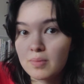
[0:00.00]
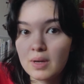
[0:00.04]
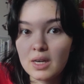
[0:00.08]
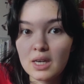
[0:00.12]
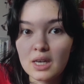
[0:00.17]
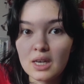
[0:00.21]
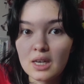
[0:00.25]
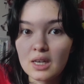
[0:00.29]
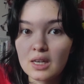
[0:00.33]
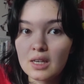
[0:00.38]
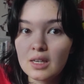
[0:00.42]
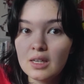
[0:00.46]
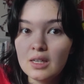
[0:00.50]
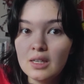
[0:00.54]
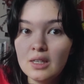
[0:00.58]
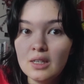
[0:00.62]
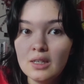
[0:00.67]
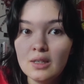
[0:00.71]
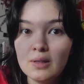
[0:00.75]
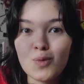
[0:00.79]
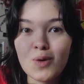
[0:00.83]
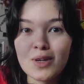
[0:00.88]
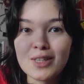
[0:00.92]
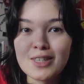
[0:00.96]
making
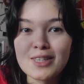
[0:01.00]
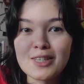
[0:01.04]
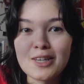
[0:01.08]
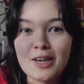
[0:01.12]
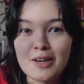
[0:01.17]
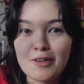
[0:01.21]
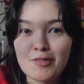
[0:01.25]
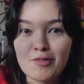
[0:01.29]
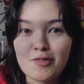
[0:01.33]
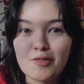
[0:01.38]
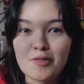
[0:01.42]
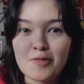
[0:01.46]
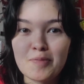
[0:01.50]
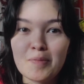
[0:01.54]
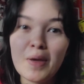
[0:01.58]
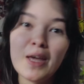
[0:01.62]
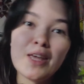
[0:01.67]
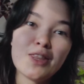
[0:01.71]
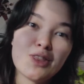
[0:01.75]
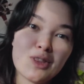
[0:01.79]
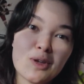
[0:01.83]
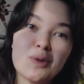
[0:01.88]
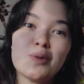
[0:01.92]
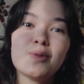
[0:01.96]
once I've
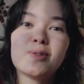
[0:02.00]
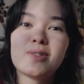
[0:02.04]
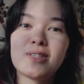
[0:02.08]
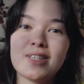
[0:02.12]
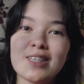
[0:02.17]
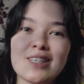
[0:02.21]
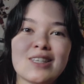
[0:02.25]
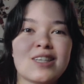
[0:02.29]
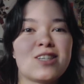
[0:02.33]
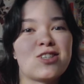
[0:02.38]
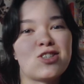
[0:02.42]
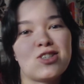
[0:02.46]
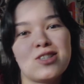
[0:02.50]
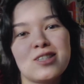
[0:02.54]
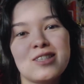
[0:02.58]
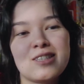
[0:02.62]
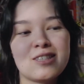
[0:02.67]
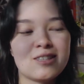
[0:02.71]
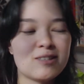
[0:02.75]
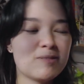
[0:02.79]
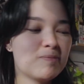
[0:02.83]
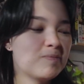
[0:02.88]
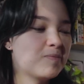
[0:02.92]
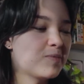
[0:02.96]
made those
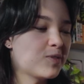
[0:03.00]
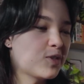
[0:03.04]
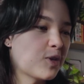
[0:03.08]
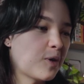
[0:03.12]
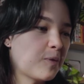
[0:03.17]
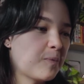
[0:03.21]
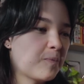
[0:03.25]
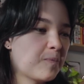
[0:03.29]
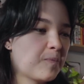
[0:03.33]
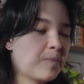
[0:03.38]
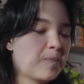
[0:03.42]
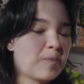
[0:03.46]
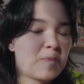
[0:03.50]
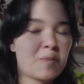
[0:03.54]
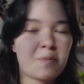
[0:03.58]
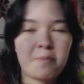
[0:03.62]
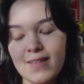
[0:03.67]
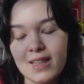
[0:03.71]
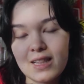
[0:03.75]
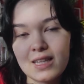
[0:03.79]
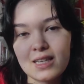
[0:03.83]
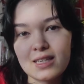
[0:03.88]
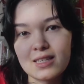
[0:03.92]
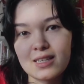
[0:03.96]
decisions. So
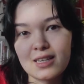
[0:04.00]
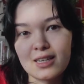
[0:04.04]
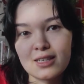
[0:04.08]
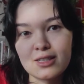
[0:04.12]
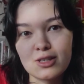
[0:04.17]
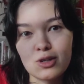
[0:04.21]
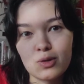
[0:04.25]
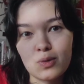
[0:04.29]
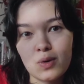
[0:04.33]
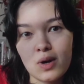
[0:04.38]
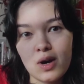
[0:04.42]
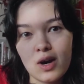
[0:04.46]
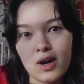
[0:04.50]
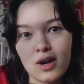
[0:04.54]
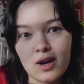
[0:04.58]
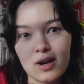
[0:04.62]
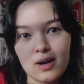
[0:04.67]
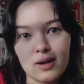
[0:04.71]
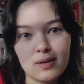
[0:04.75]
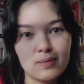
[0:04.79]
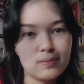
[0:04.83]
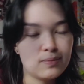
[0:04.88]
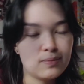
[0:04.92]
let's get to work.